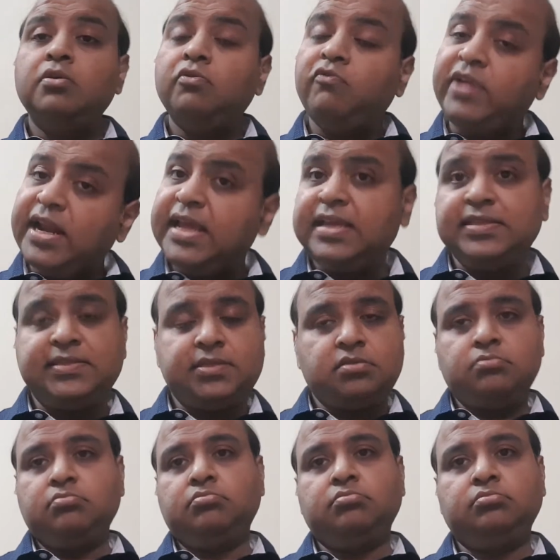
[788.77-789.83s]
Whereas,
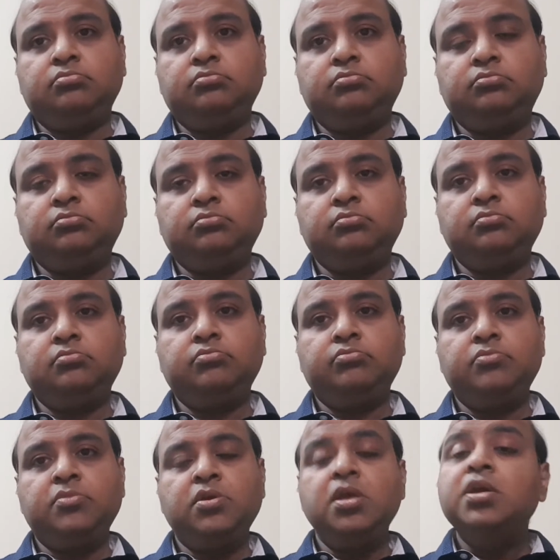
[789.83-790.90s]

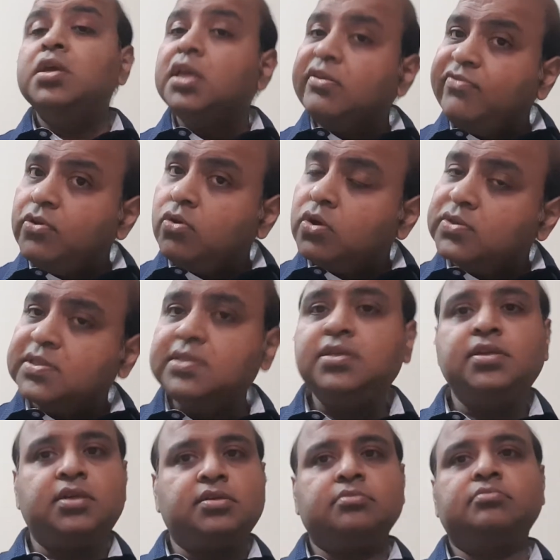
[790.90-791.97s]
if you
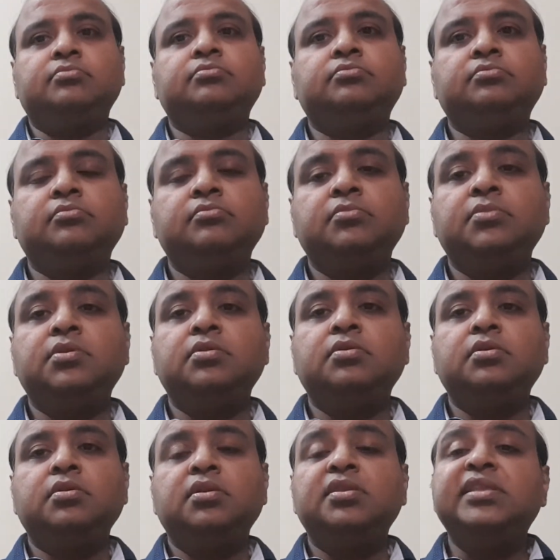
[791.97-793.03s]
consider
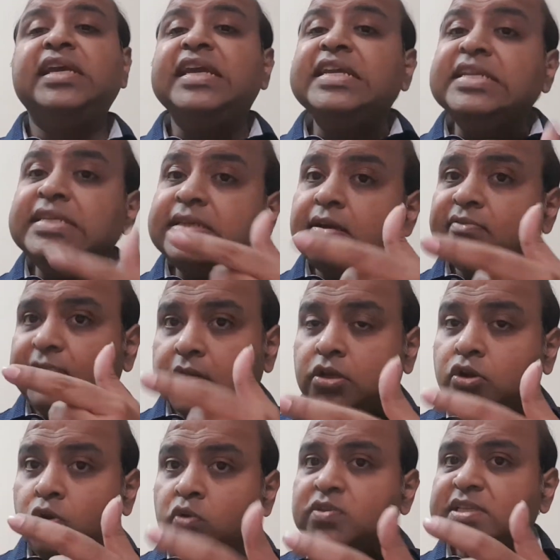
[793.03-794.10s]
the interval,
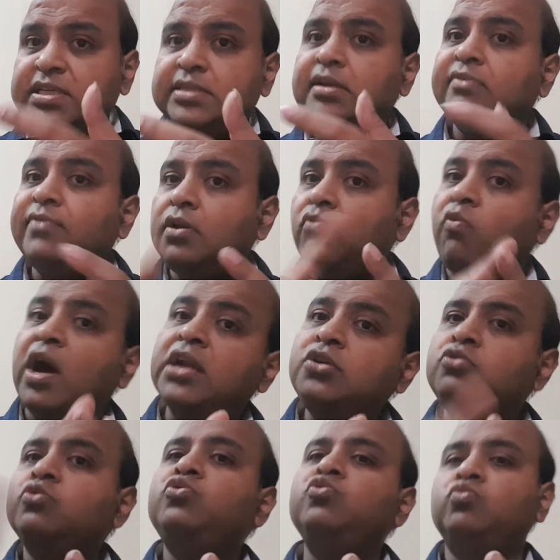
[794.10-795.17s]
close interval 1
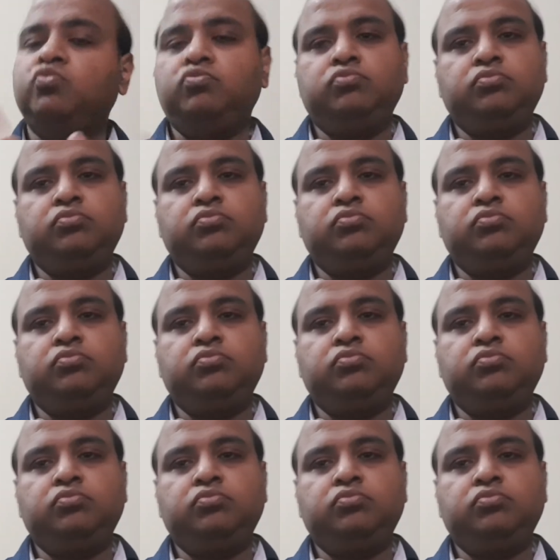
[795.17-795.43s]
to 2,